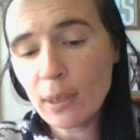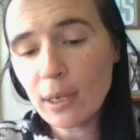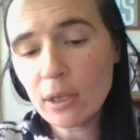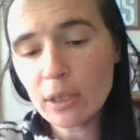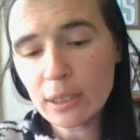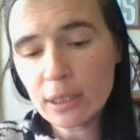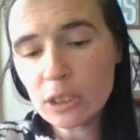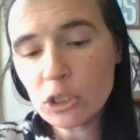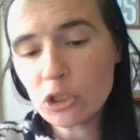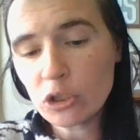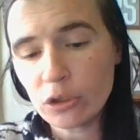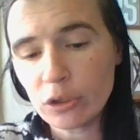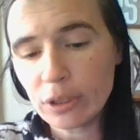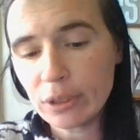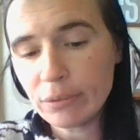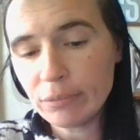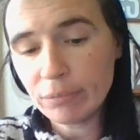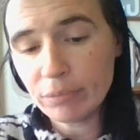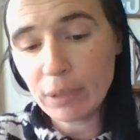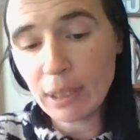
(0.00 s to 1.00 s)
Well, it
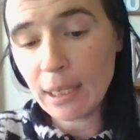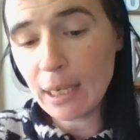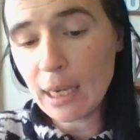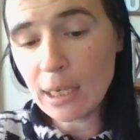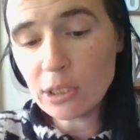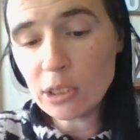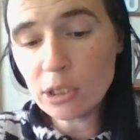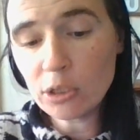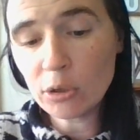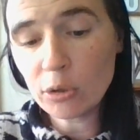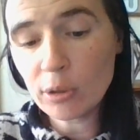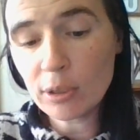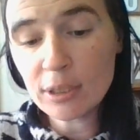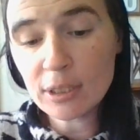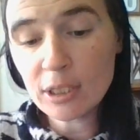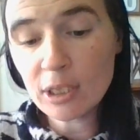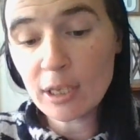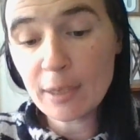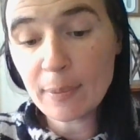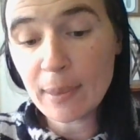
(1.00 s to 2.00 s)
should. And I just don't know what
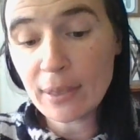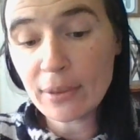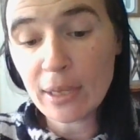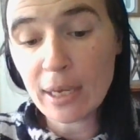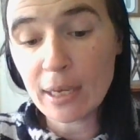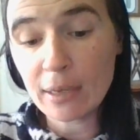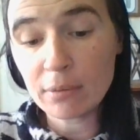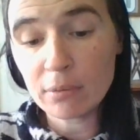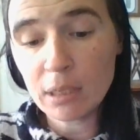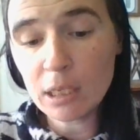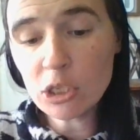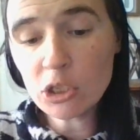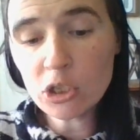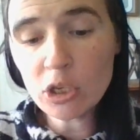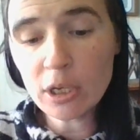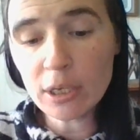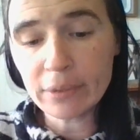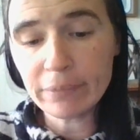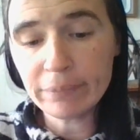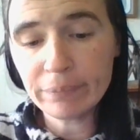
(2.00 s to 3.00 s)
to say about that. It
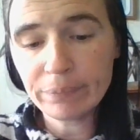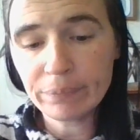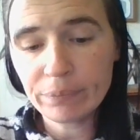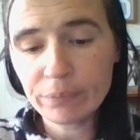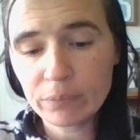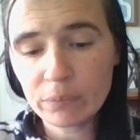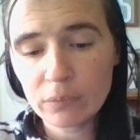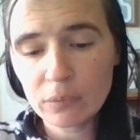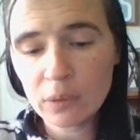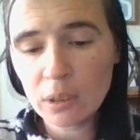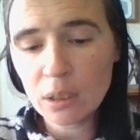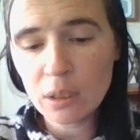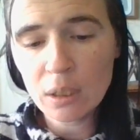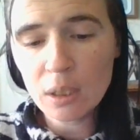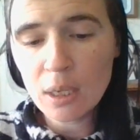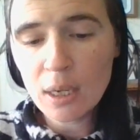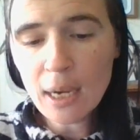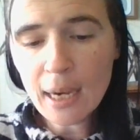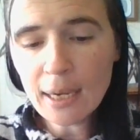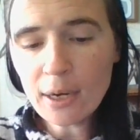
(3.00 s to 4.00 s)
should.
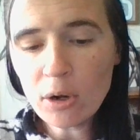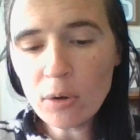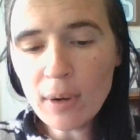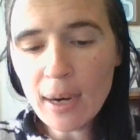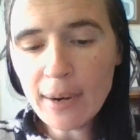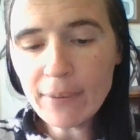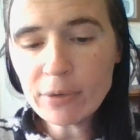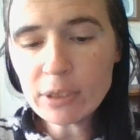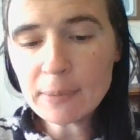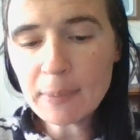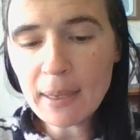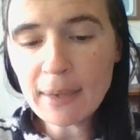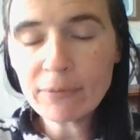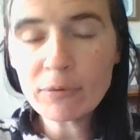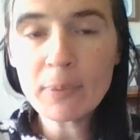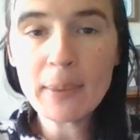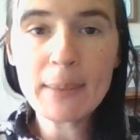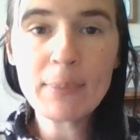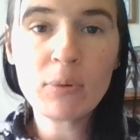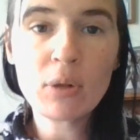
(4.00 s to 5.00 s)
I don't have
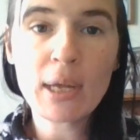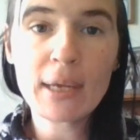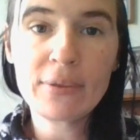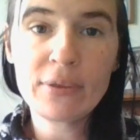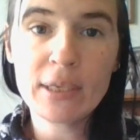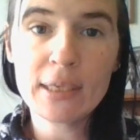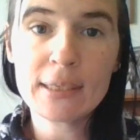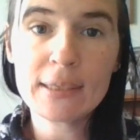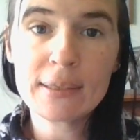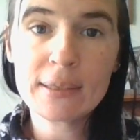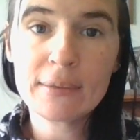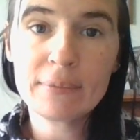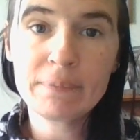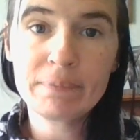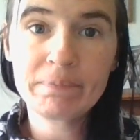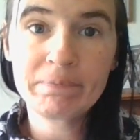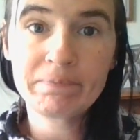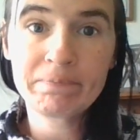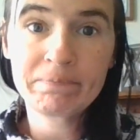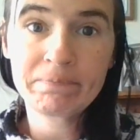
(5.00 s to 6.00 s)
respect for people like this.
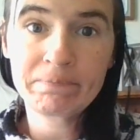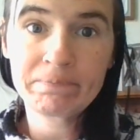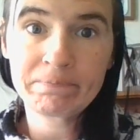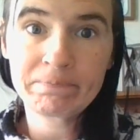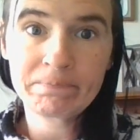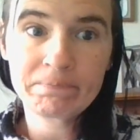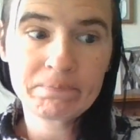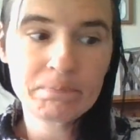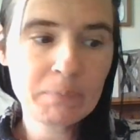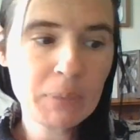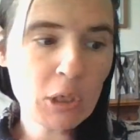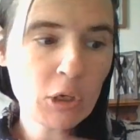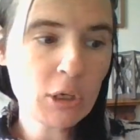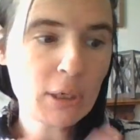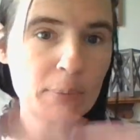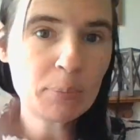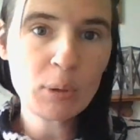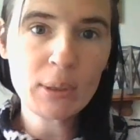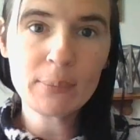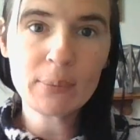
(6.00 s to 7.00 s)

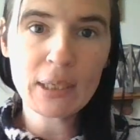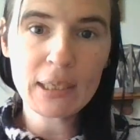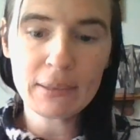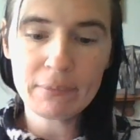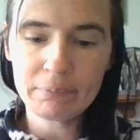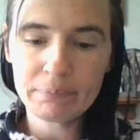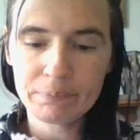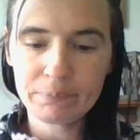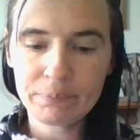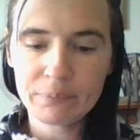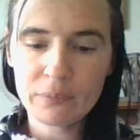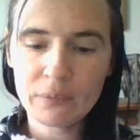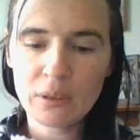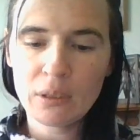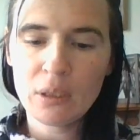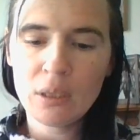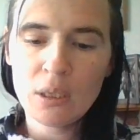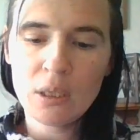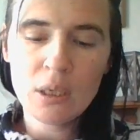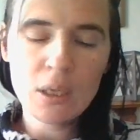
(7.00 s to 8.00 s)
Period. Point blank.
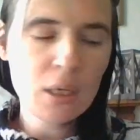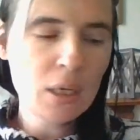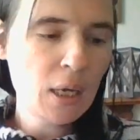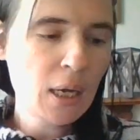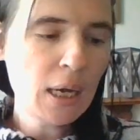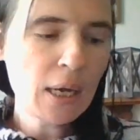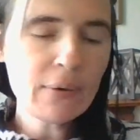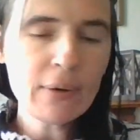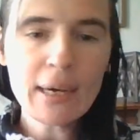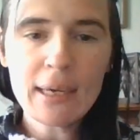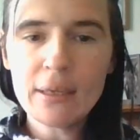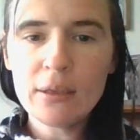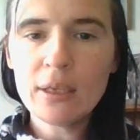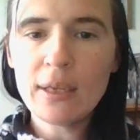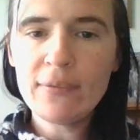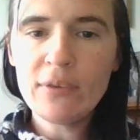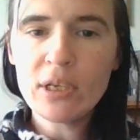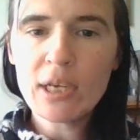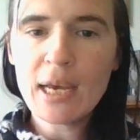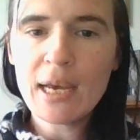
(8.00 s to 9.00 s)
All right.
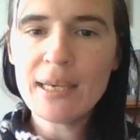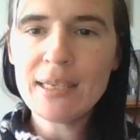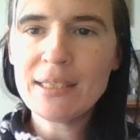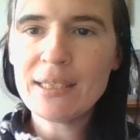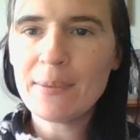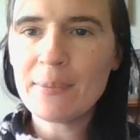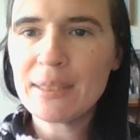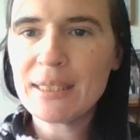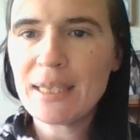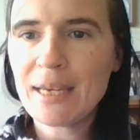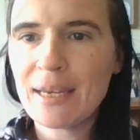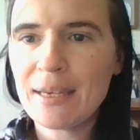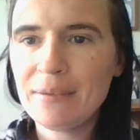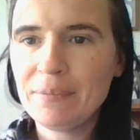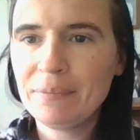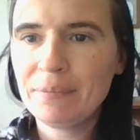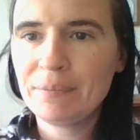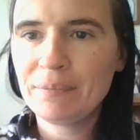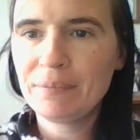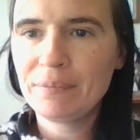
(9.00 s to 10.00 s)
Love you guys. I'm going to say.